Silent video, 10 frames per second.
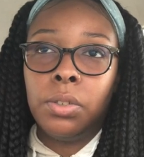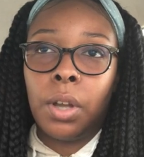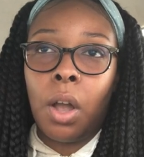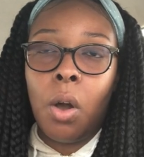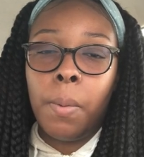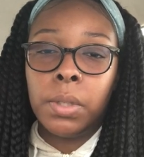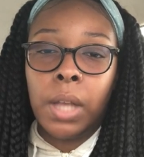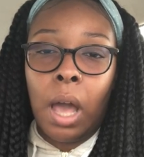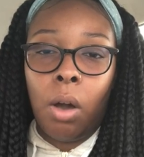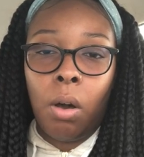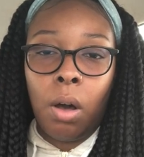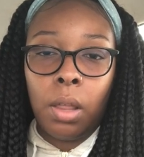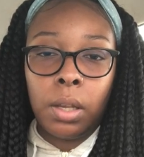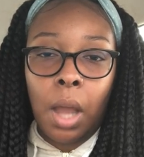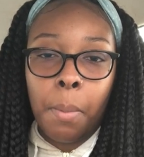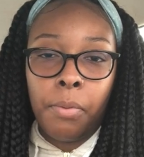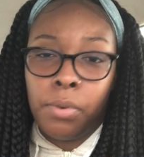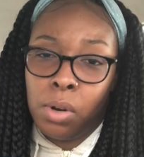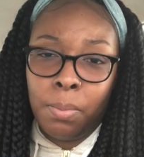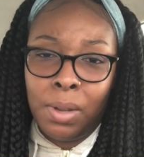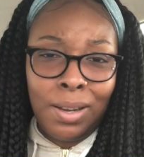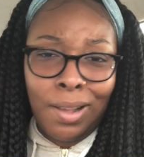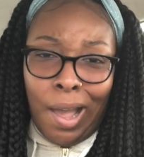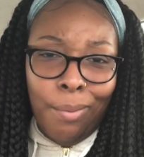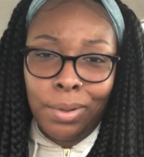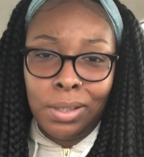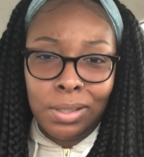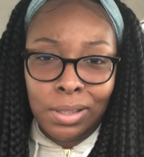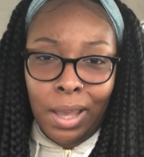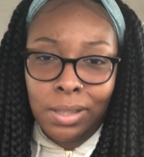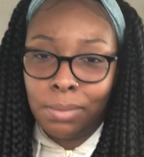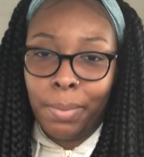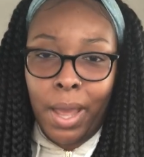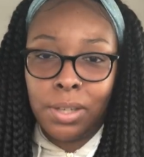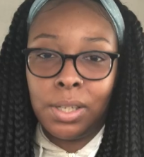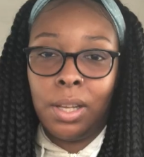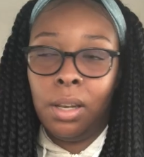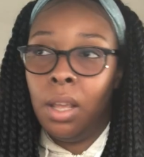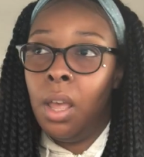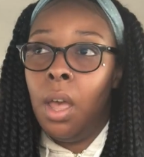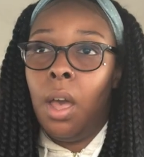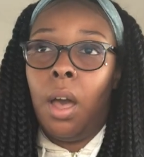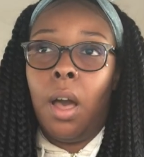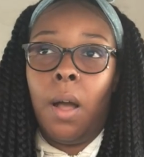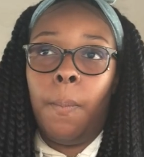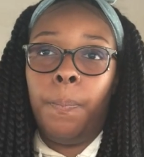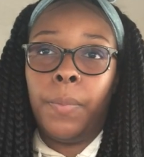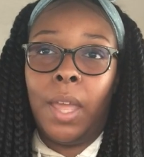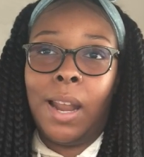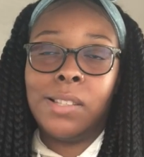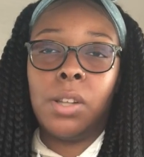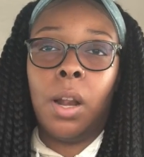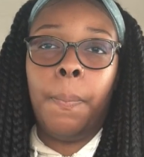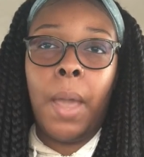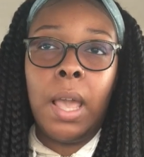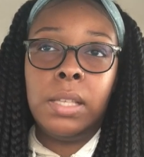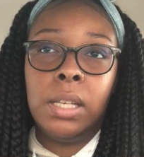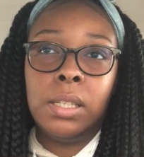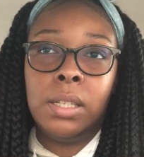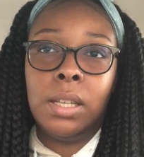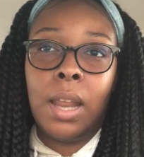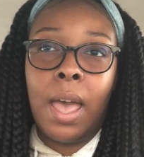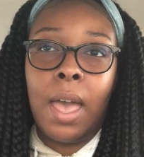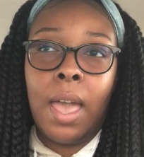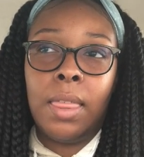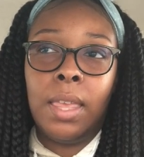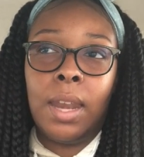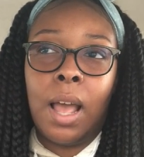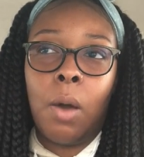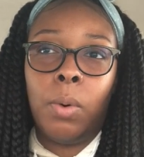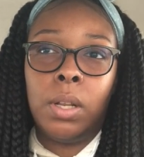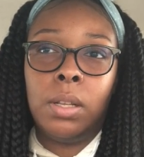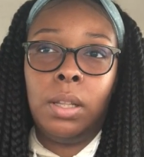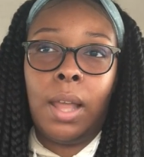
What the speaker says: drank a whole bunch of alcohol the night before, but I really just ate some bad shit. And I started paying attention to that, and then I would